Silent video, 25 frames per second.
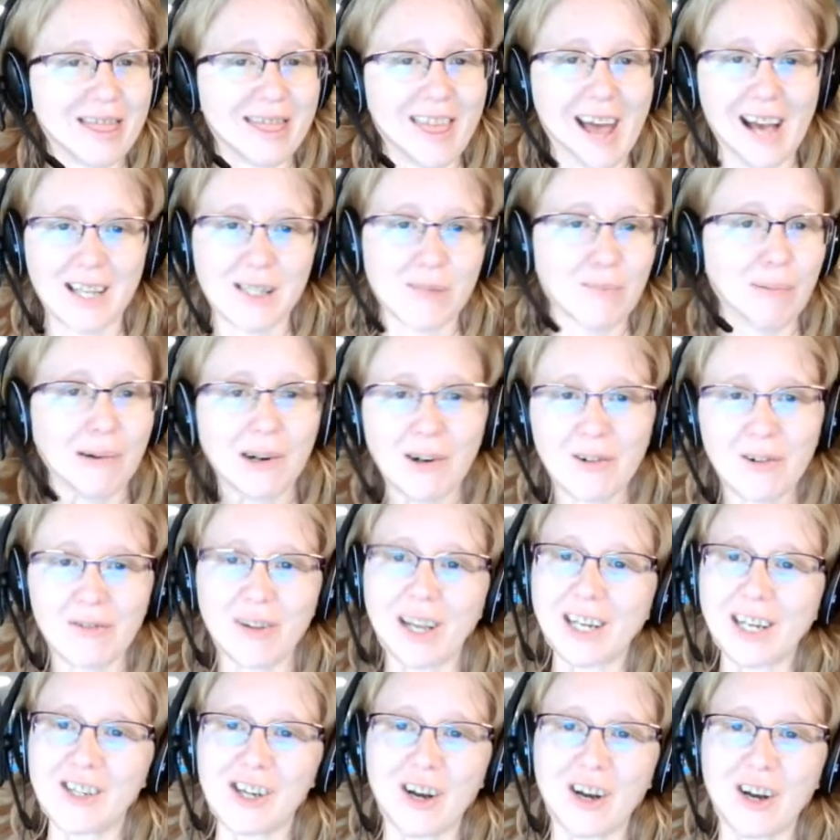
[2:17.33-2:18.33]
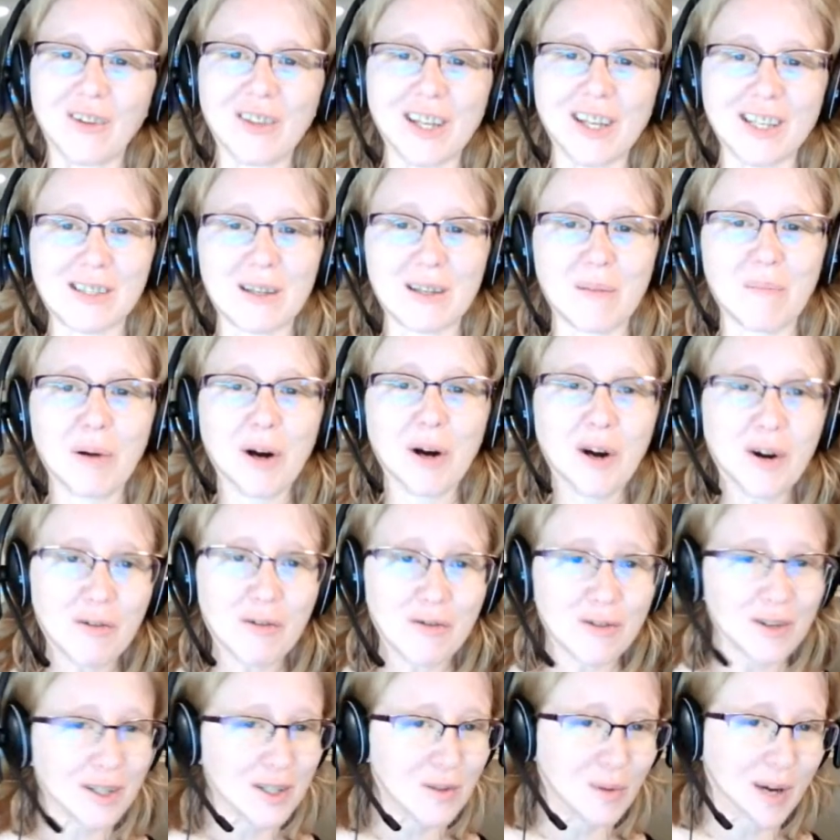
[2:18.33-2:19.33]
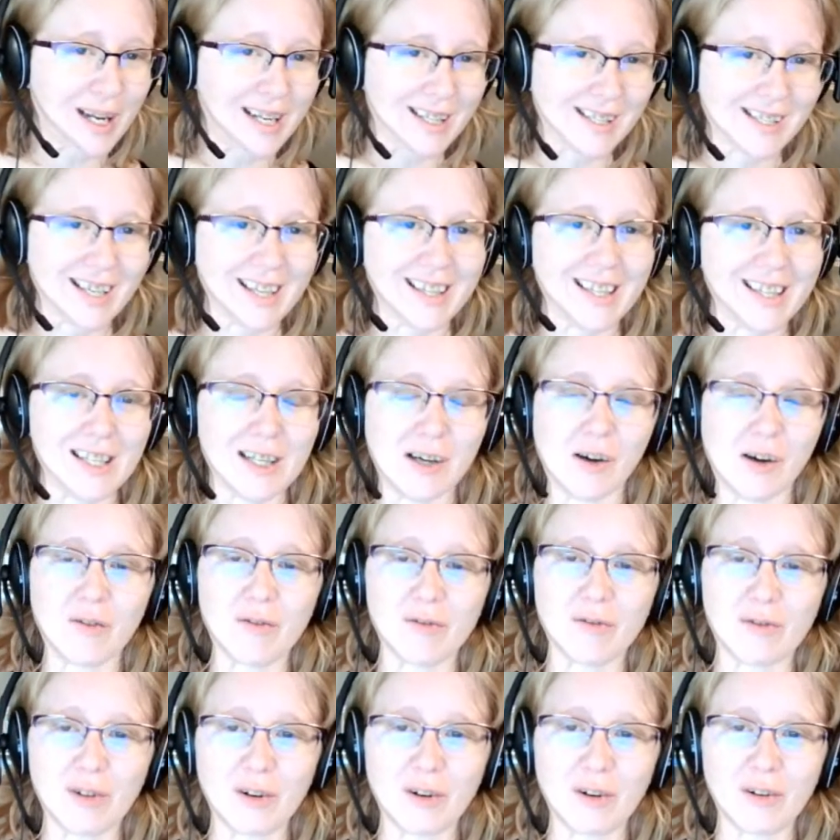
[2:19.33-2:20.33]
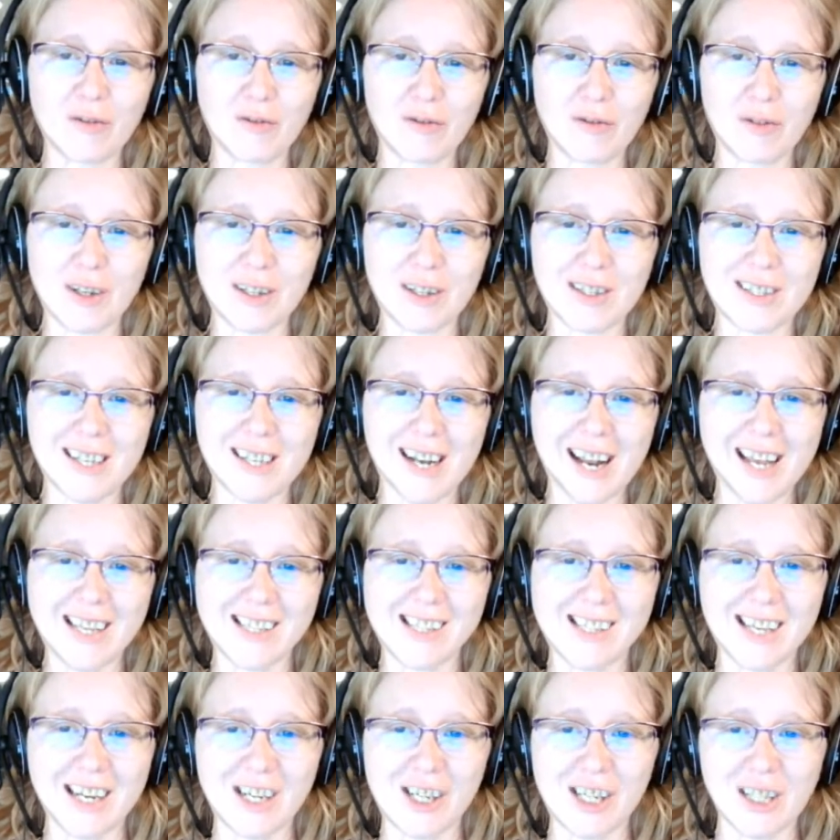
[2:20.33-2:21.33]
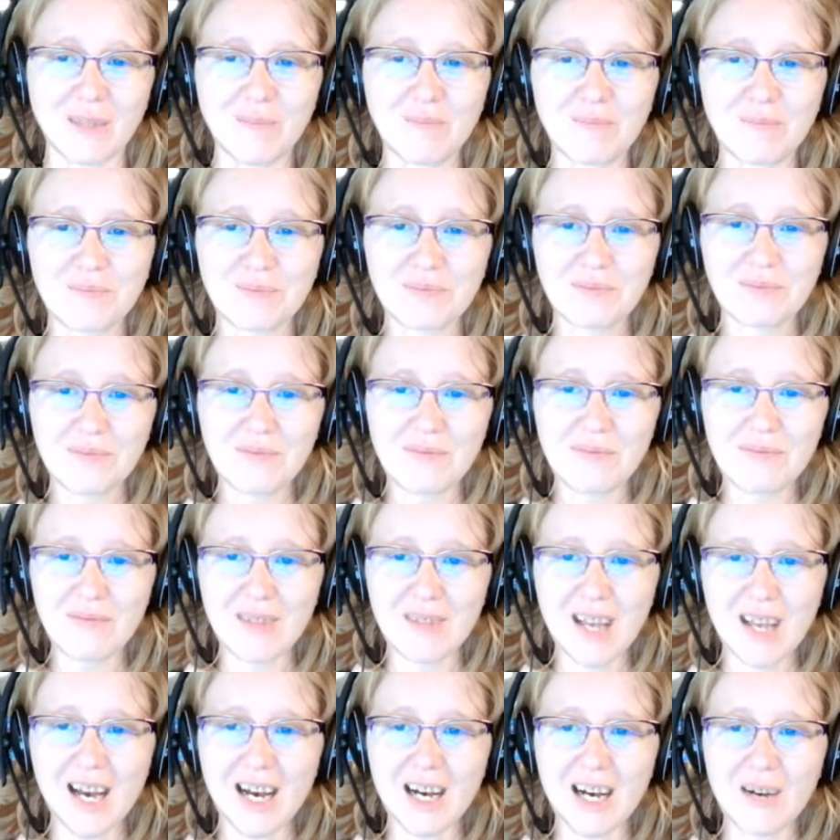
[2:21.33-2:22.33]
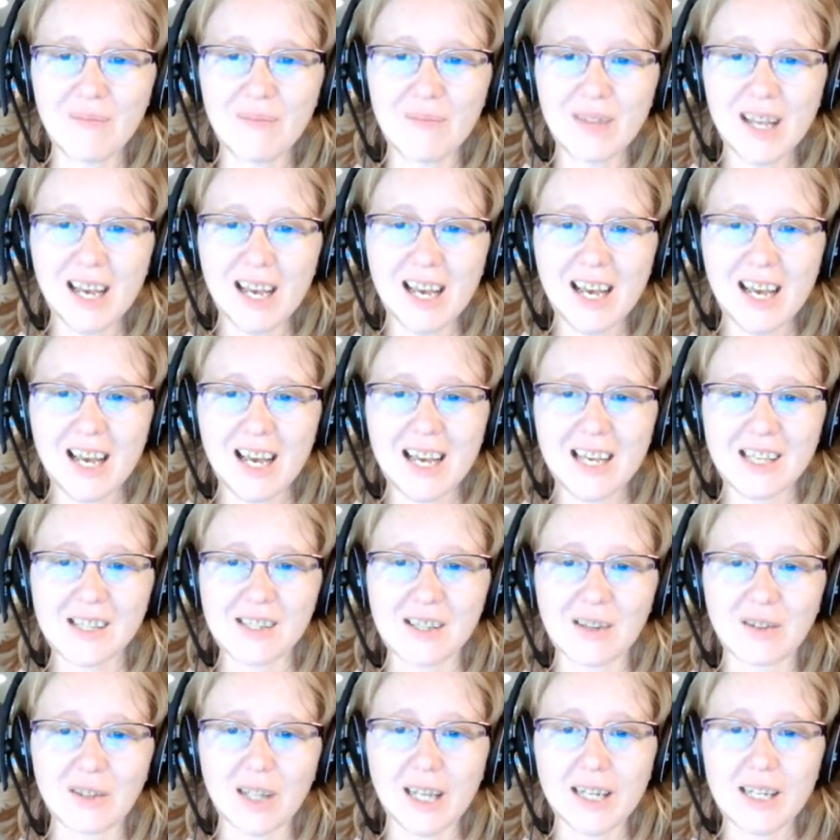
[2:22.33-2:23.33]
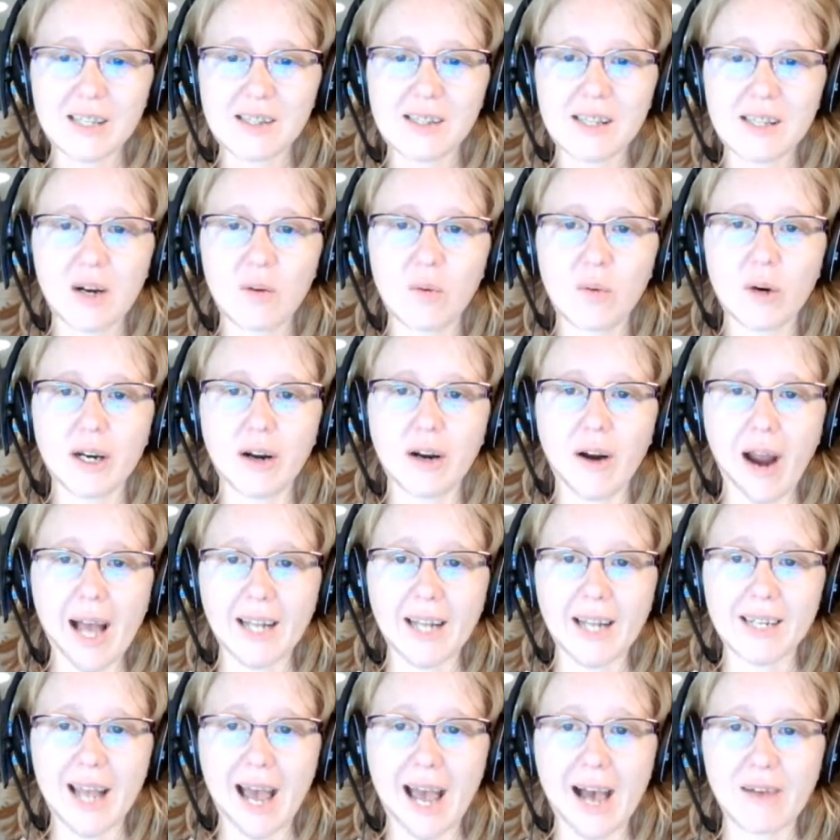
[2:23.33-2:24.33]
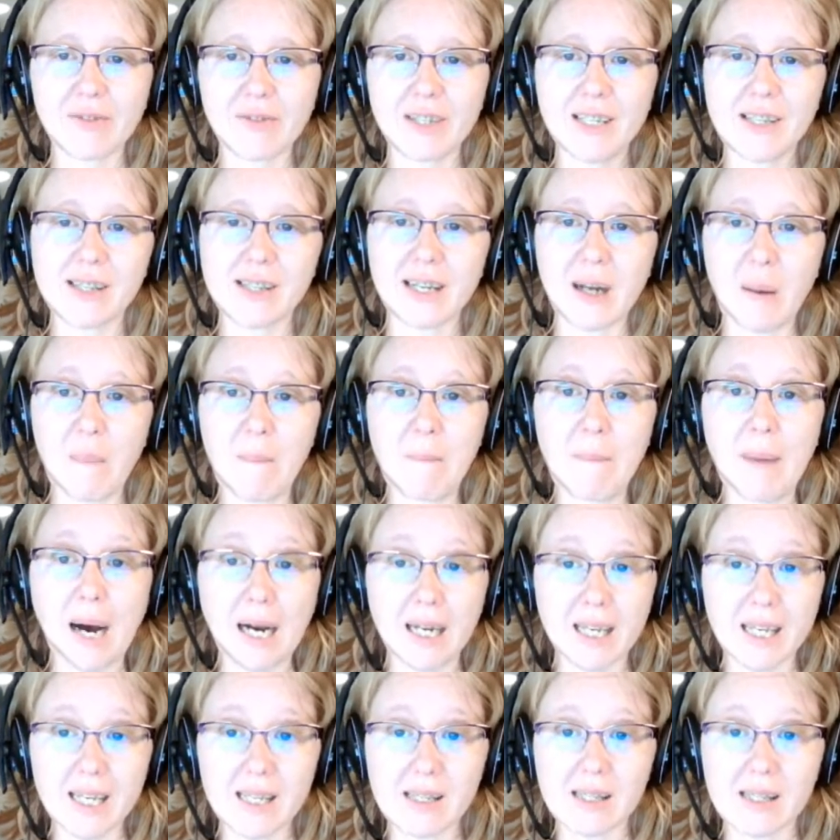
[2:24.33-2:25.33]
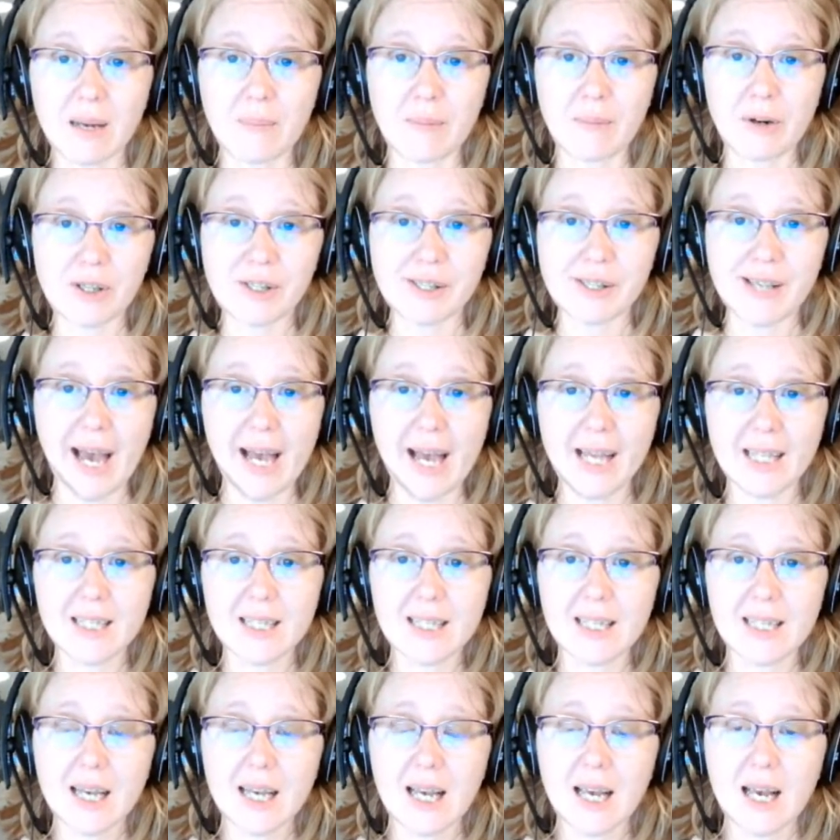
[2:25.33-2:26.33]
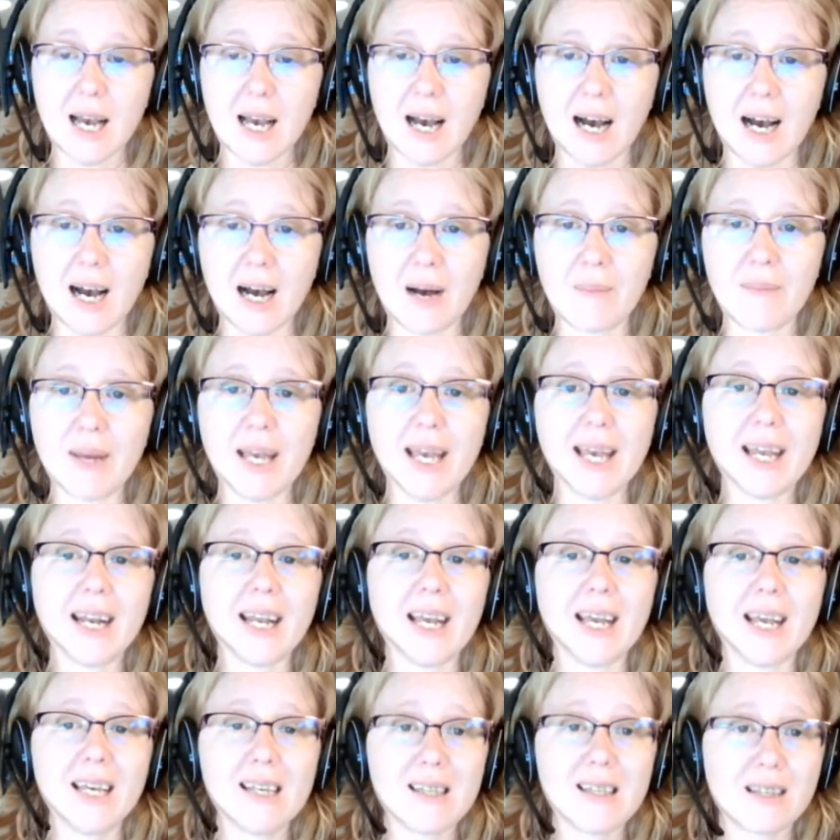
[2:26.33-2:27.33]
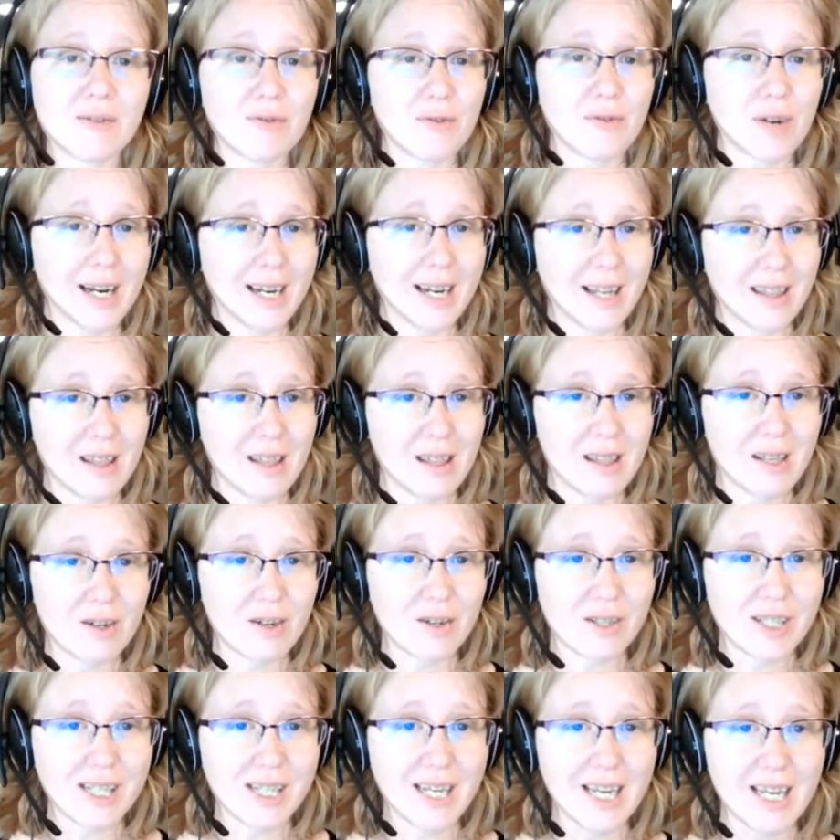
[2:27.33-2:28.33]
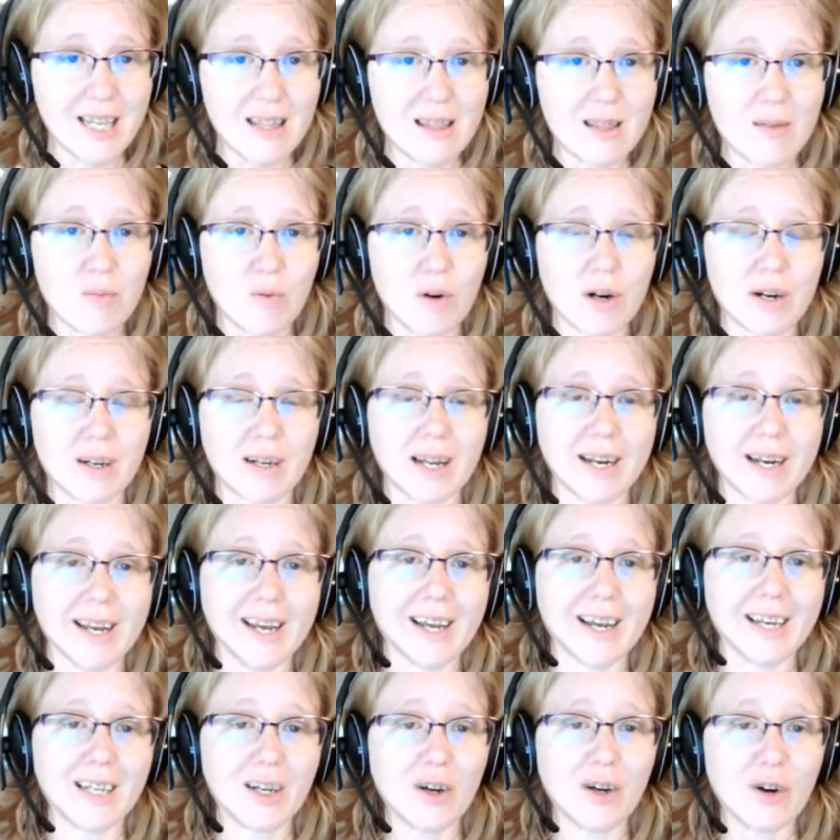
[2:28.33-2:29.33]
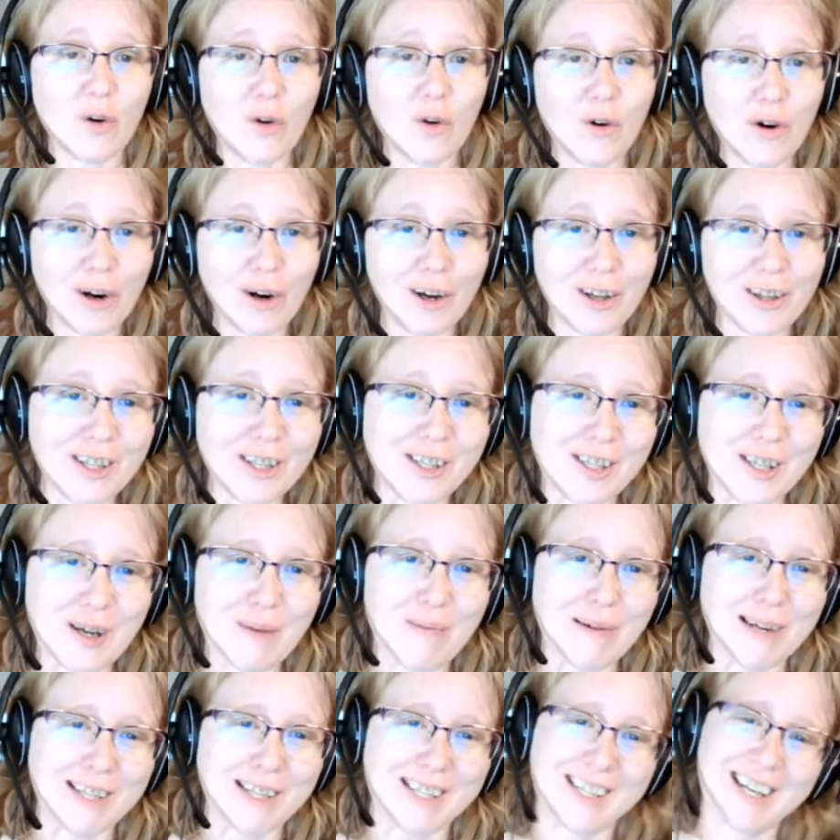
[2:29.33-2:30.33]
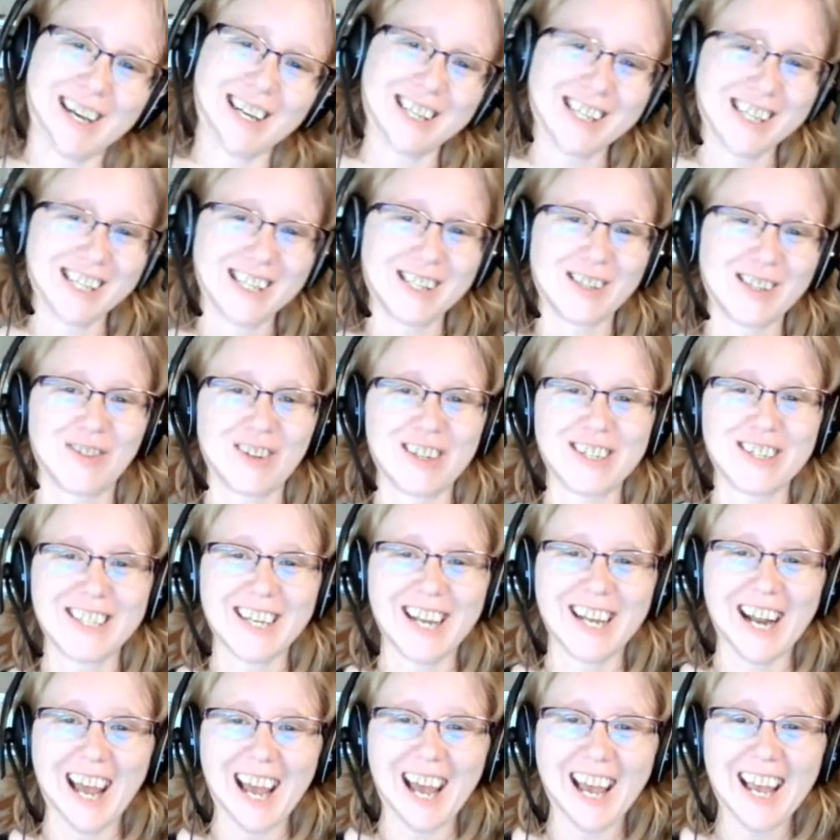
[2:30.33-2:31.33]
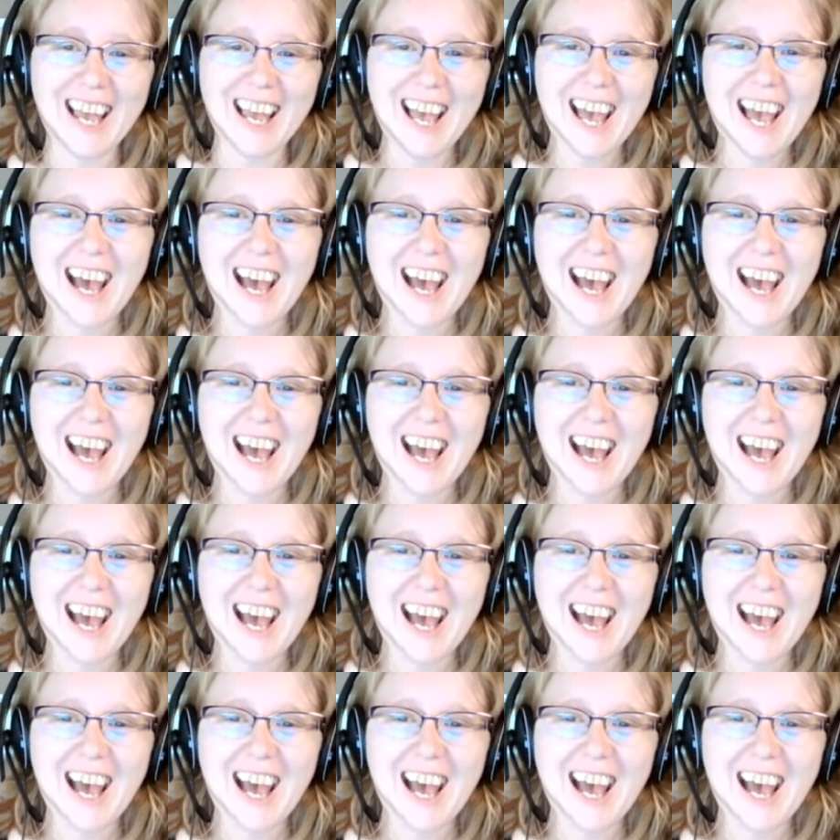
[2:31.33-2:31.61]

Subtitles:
That's perfect, Joan. That's the perfect way to set the tone for today's session. So let us know where you're at. Daphne's in a muggy Somerset. It is Friday the 13th. We're going to ignore all the superstitions for today.